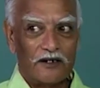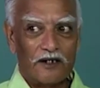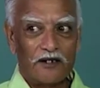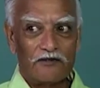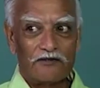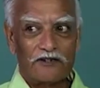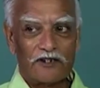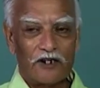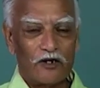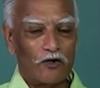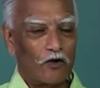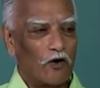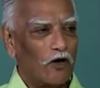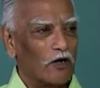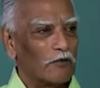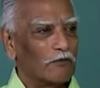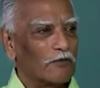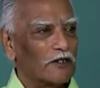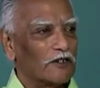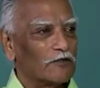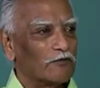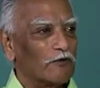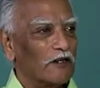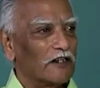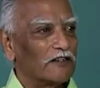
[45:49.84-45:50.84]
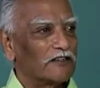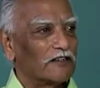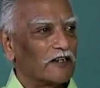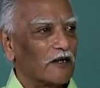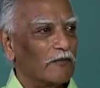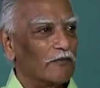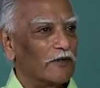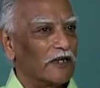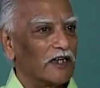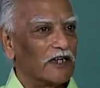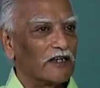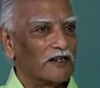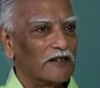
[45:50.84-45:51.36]
There was enormous wealth
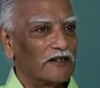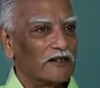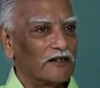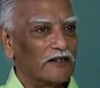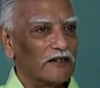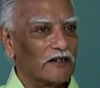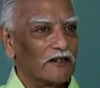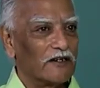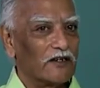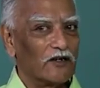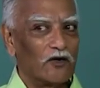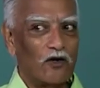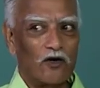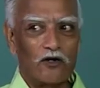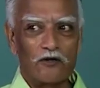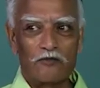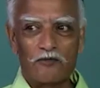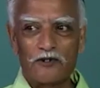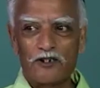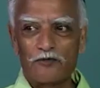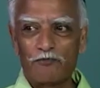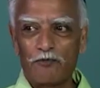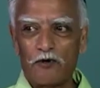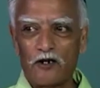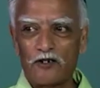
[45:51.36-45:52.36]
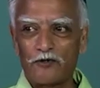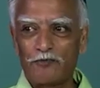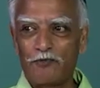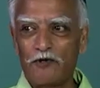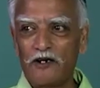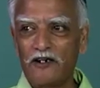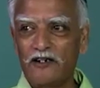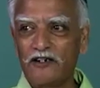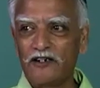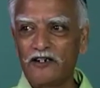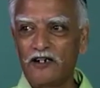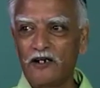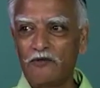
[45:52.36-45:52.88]
coming in, enormous
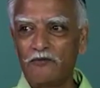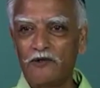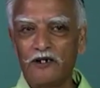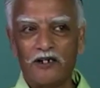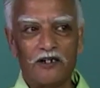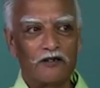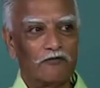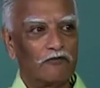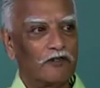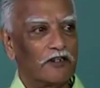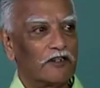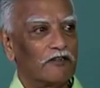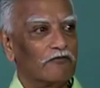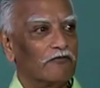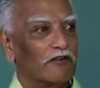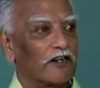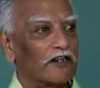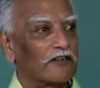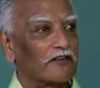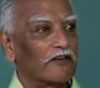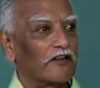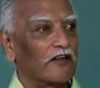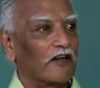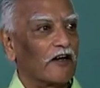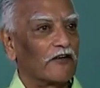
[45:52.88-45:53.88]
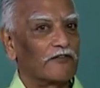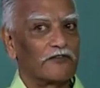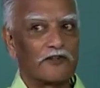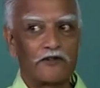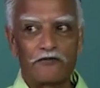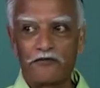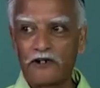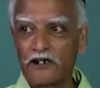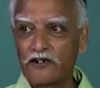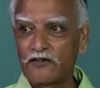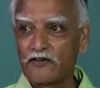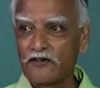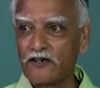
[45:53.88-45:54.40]
prosperity coming in with victory after
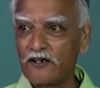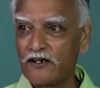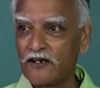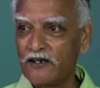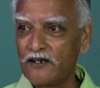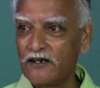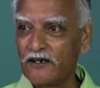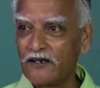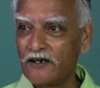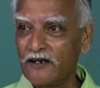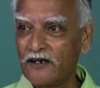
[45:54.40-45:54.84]
victory,